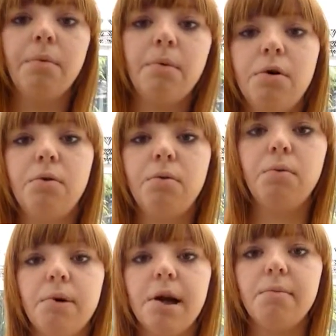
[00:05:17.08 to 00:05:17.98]

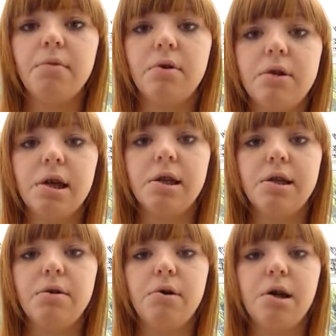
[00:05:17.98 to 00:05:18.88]
Whoa, my camera's not
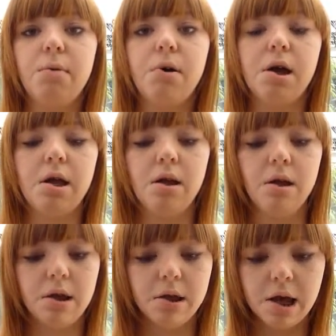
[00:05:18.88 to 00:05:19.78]
standing still now, why?
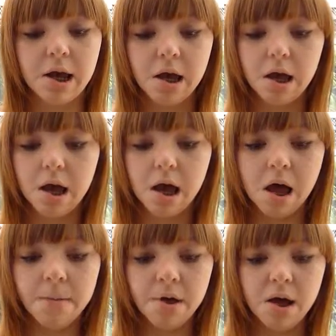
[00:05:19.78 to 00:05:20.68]
So,
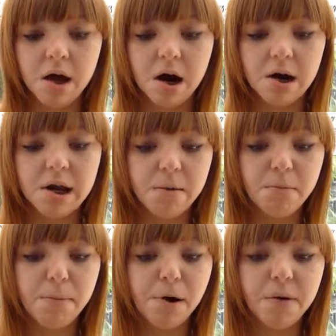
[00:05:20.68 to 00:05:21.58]
and yeah,
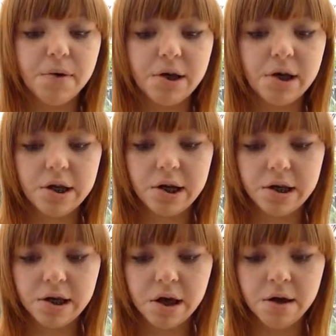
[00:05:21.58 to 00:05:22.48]
my bite was good,
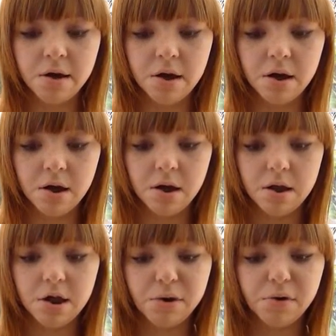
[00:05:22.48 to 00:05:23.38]
and so
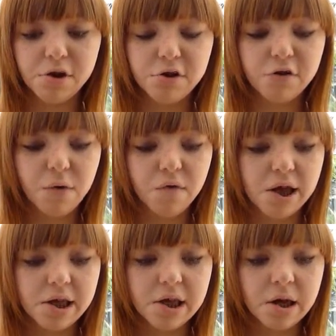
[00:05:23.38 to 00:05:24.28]
this was a strong
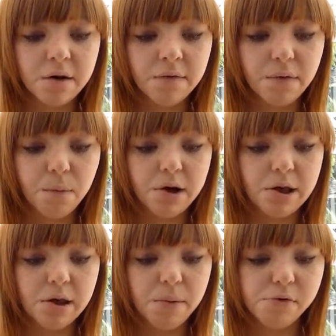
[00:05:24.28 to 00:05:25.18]
reason for
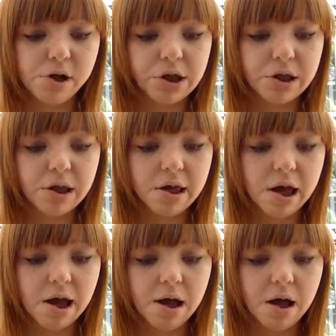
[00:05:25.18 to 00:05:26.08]
wanting the operation. So
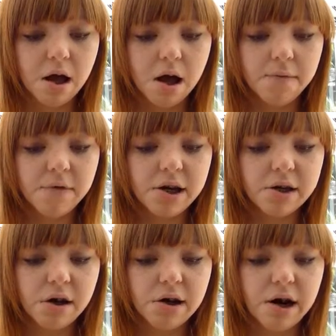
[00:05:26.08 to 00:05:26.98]
yeah, I'm really
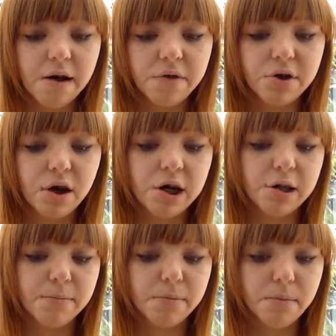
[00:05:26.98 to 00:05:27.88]
starting to have the
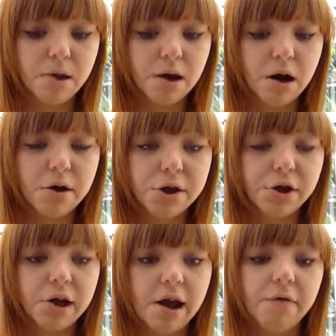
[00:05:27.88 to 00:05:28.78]

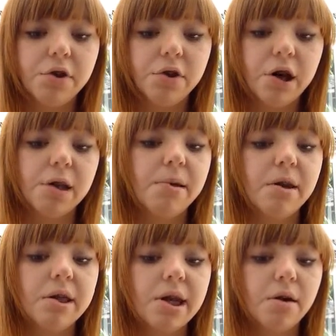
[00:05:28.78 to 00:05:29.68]
tiniest
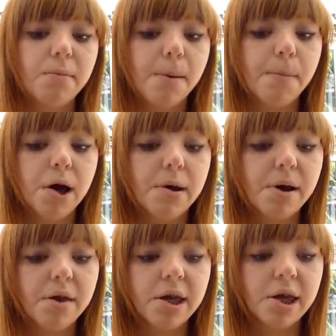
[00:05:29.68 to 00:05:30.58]
amount of doubt in my mind
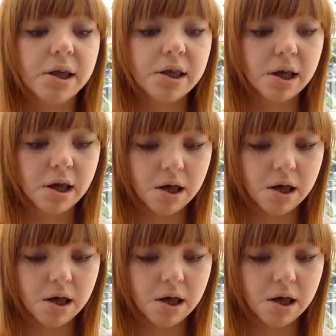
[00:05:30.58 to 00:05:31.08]
about this,